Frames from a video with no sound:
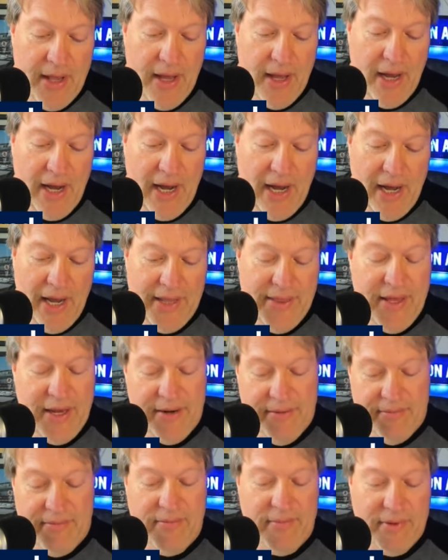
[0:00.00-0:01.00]
and
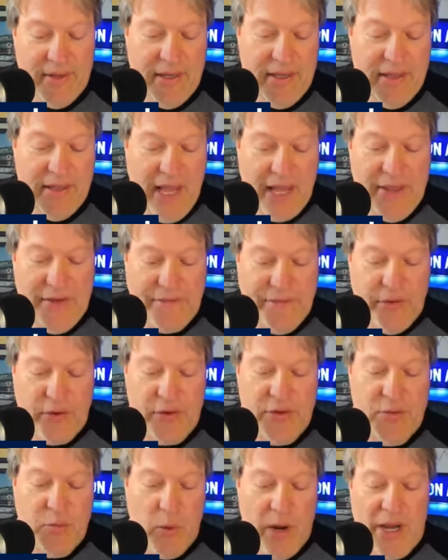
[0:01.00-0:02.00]
then they had the
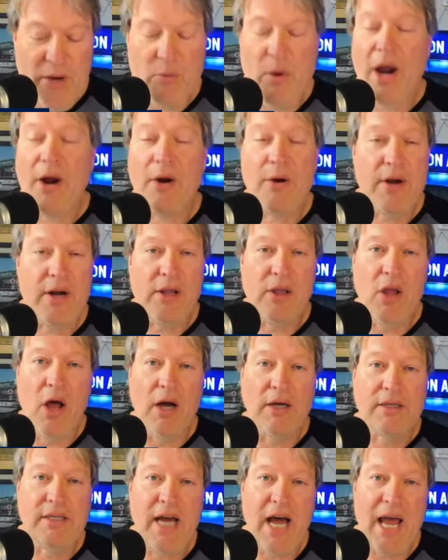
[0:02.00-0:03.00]
first winning record in a
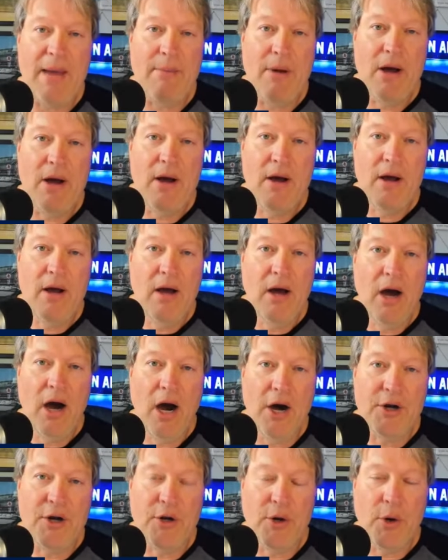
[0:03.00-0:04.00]
long time
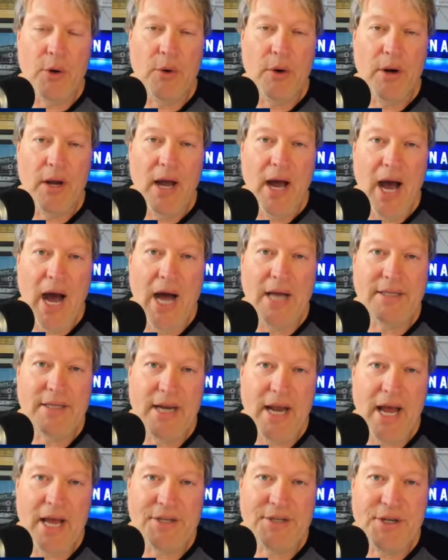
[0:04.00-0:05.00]
under
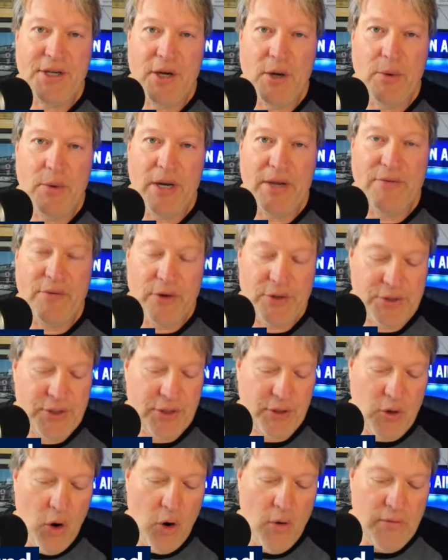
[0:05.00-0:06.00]
Attanasio when he first
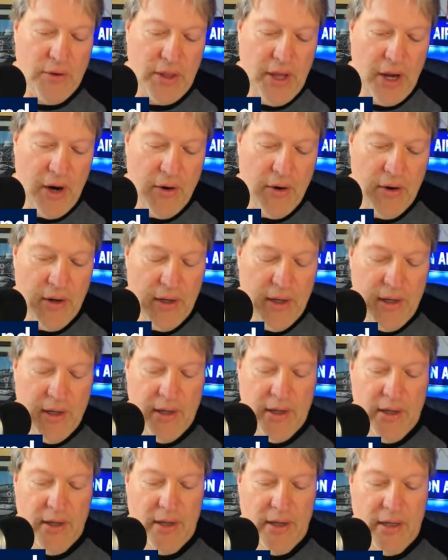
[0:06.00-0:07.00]
took over there.
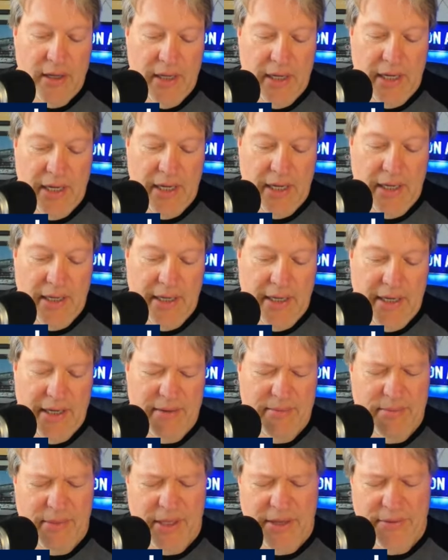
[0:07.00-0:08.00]

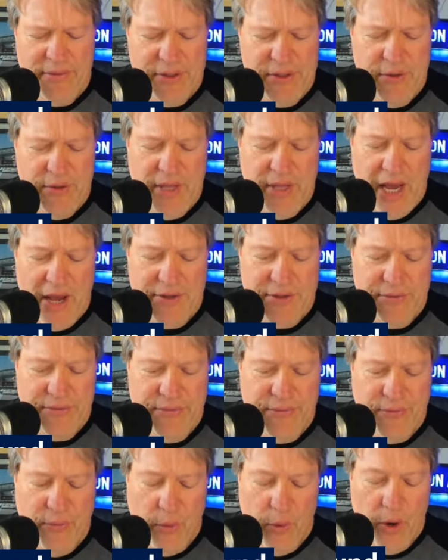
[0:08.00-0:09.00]
I believe it was
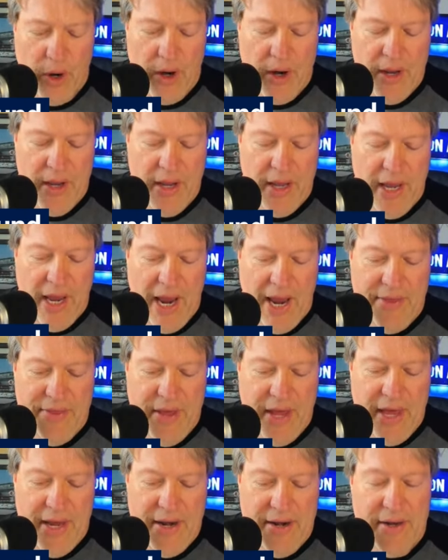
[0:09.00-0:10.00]
2004, and
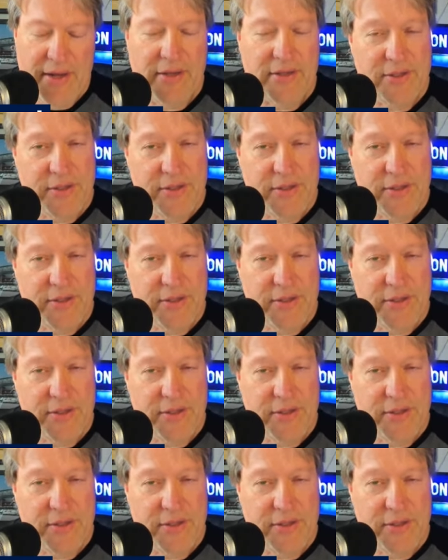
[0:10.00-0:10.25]
then, you know,